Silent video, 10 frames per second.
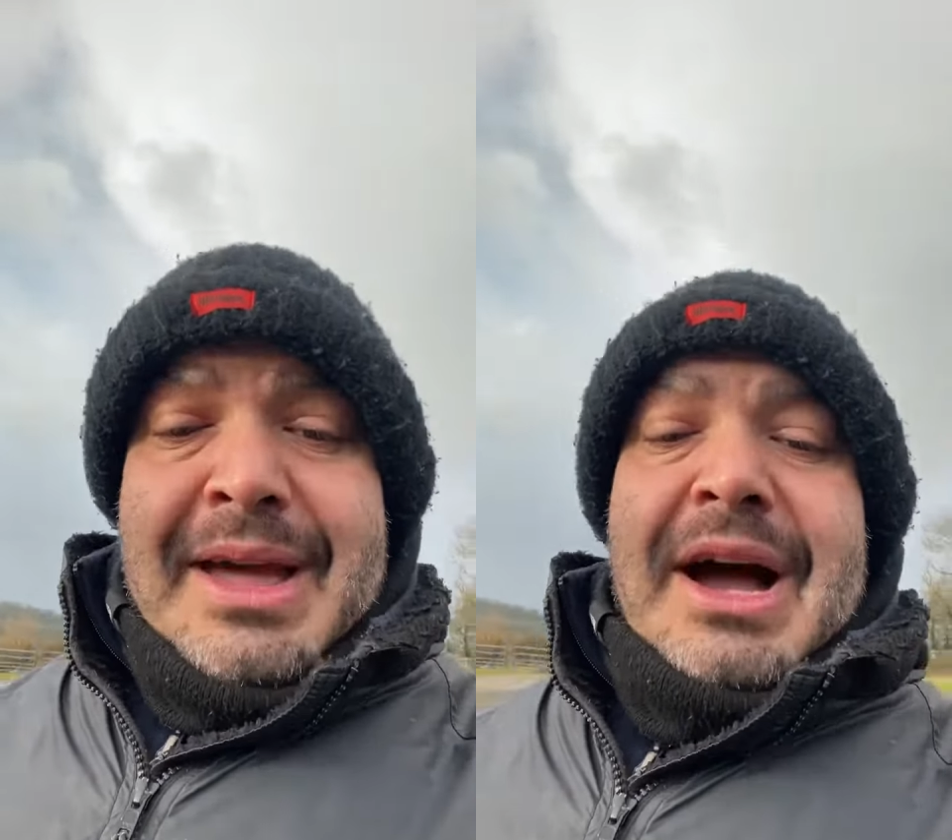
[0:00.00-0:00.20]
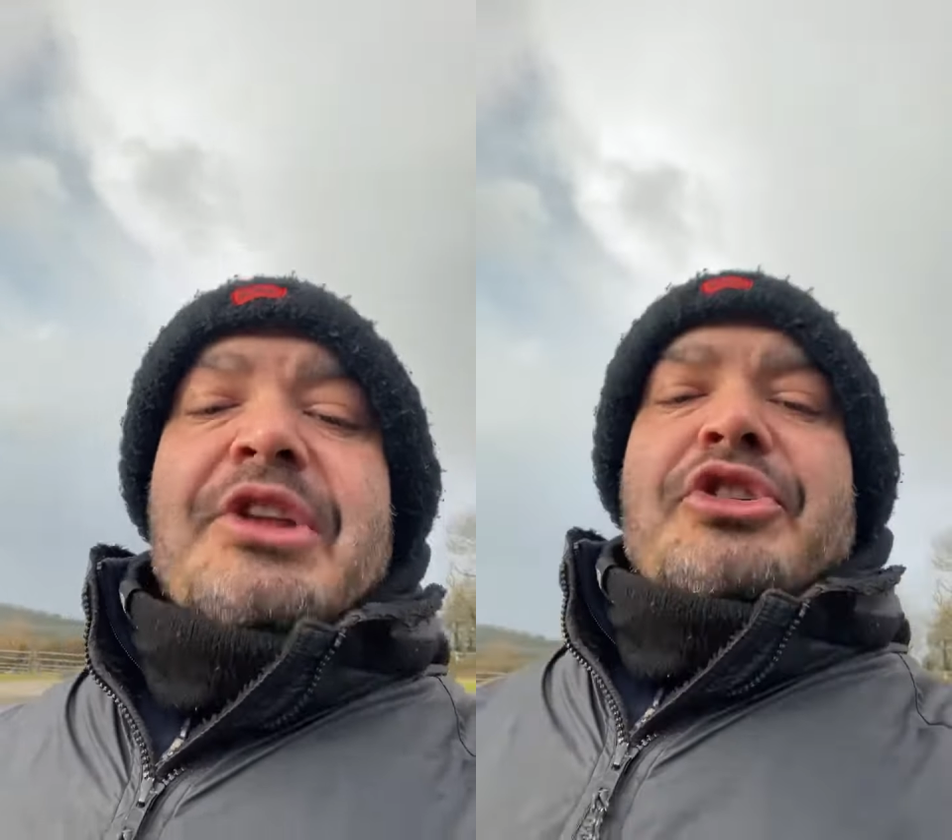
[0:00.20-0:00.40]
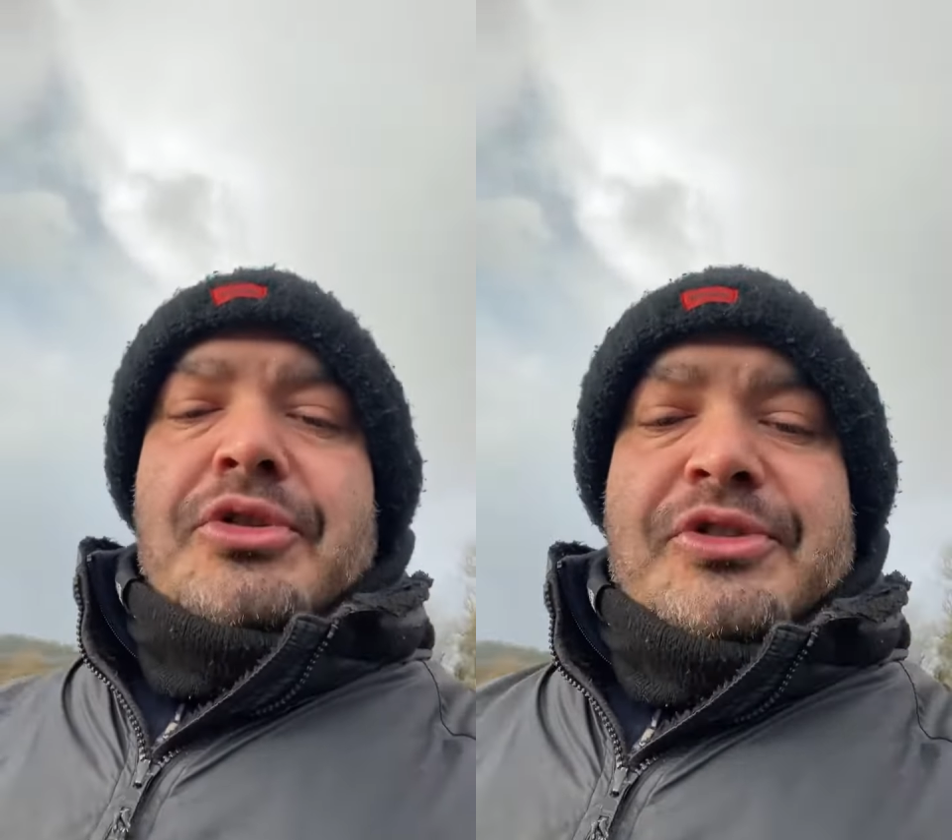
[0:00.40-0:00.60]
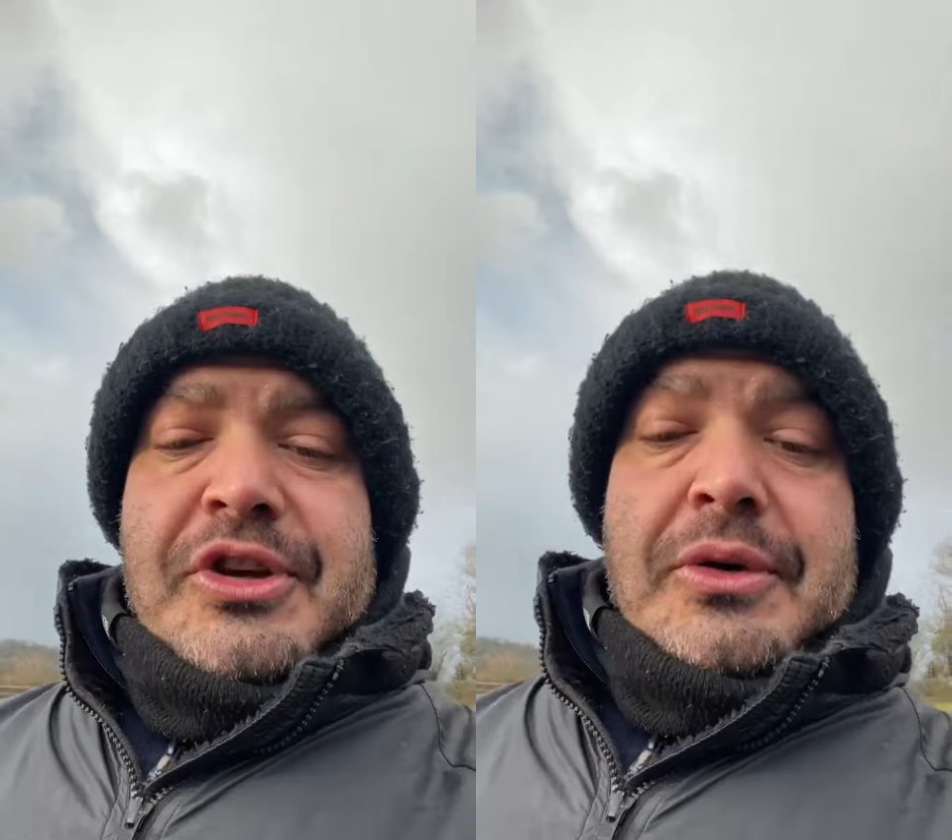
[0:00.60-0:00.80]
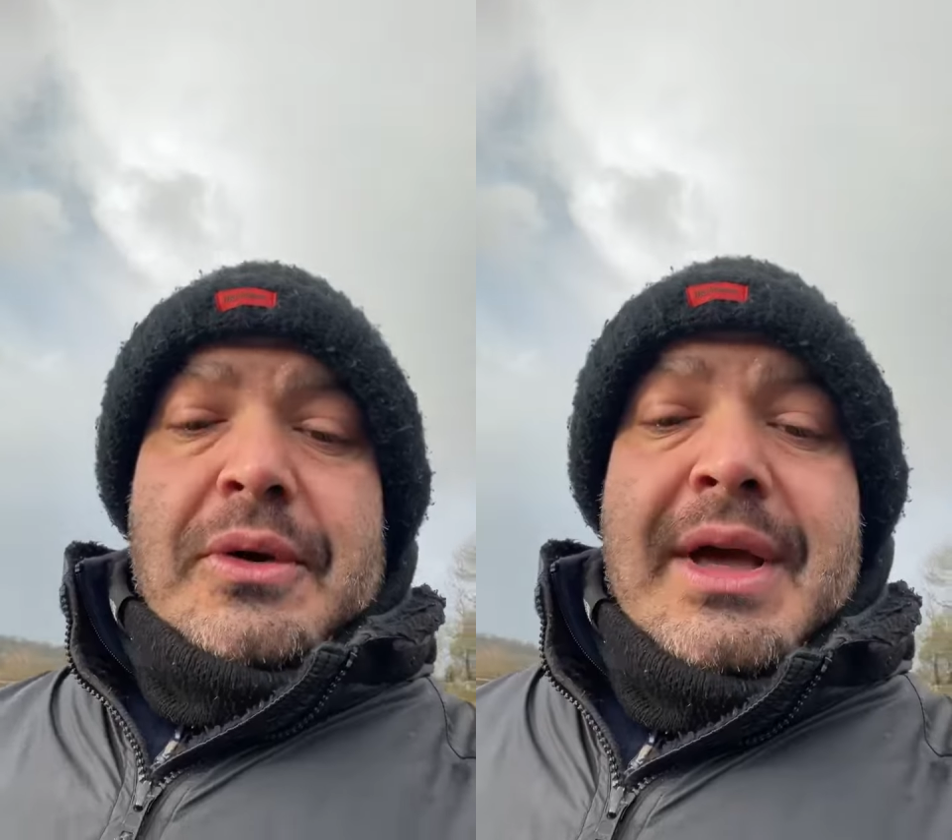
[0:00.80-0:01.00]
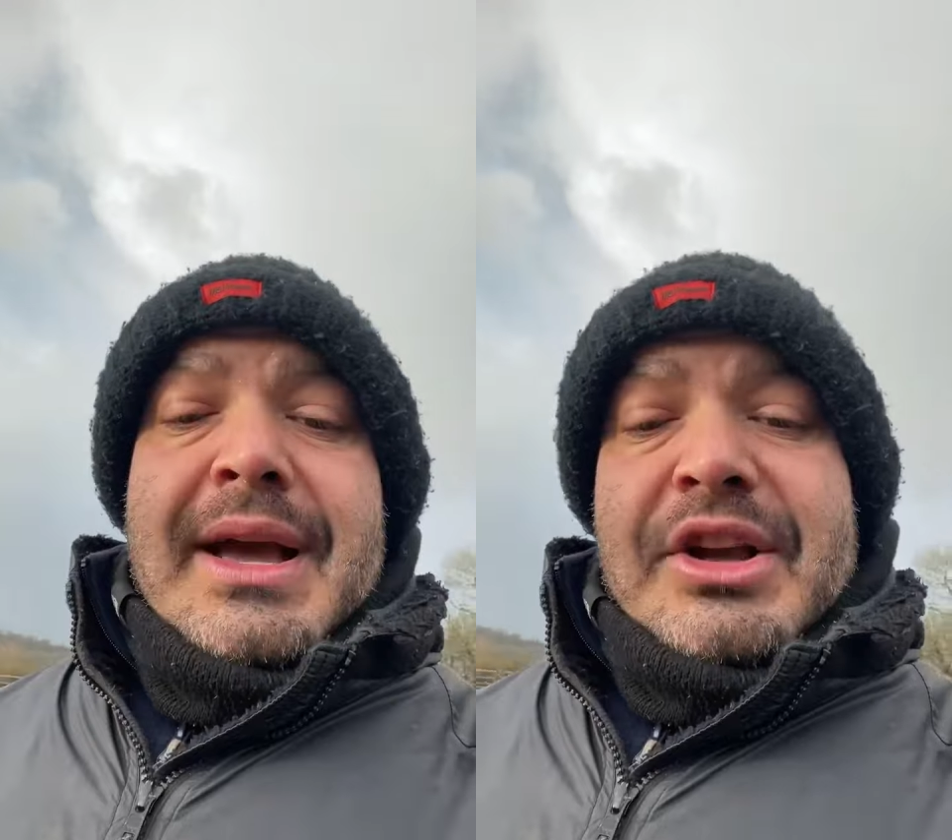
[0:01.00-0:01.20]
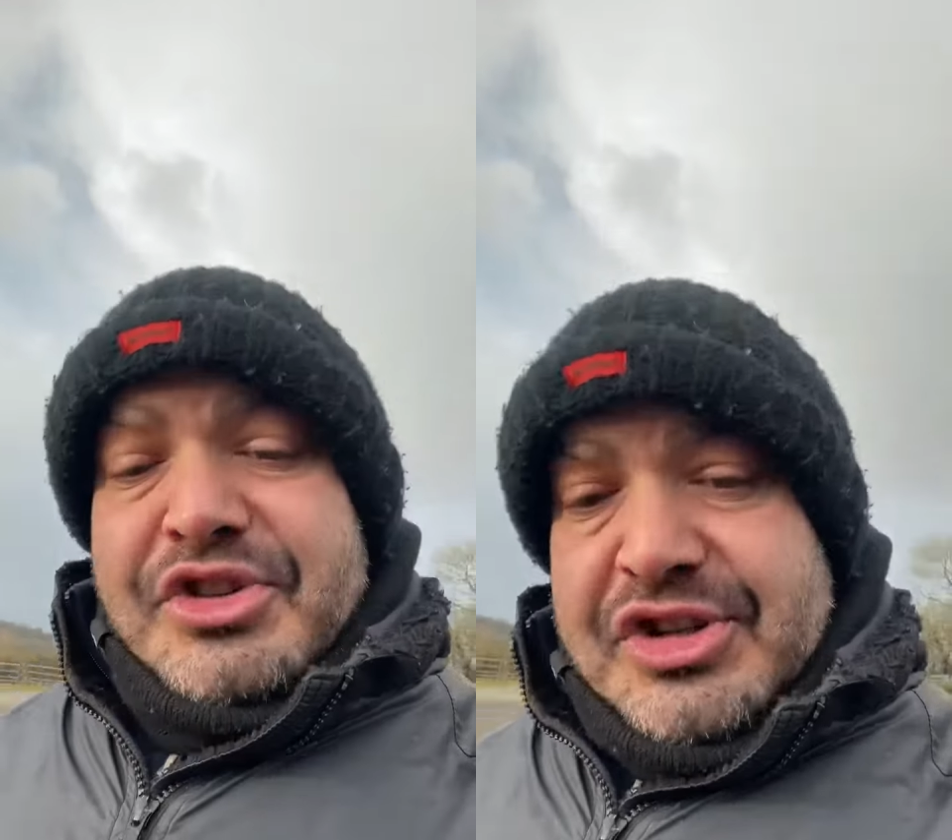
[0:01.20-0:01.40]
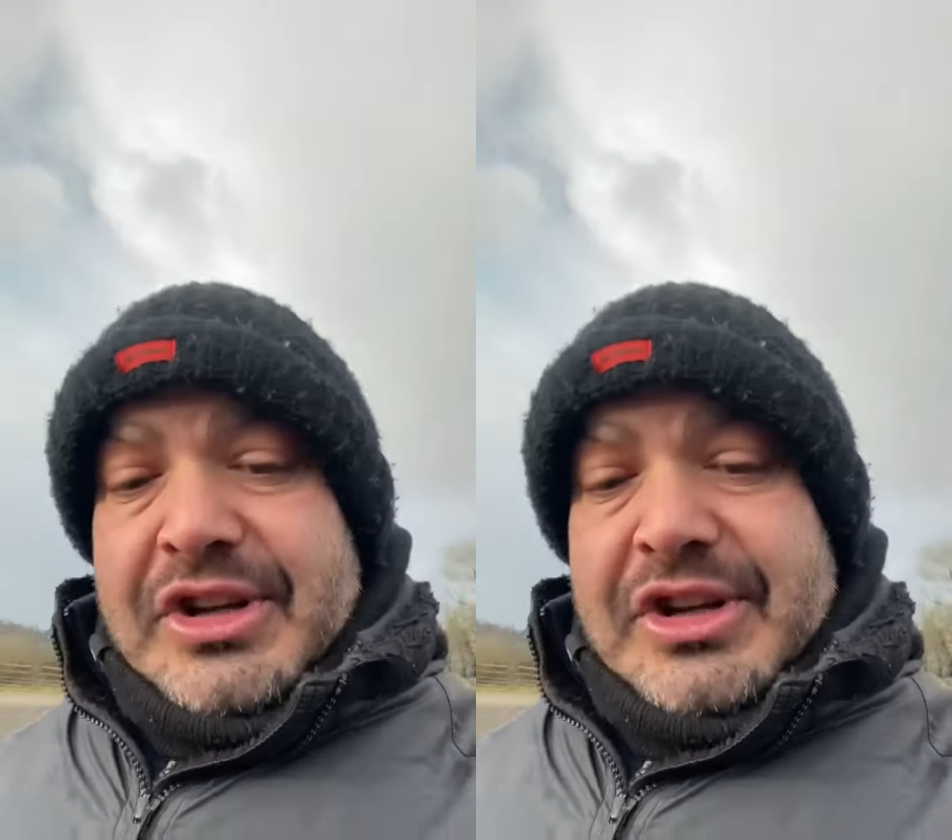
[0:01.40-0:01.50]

and you too can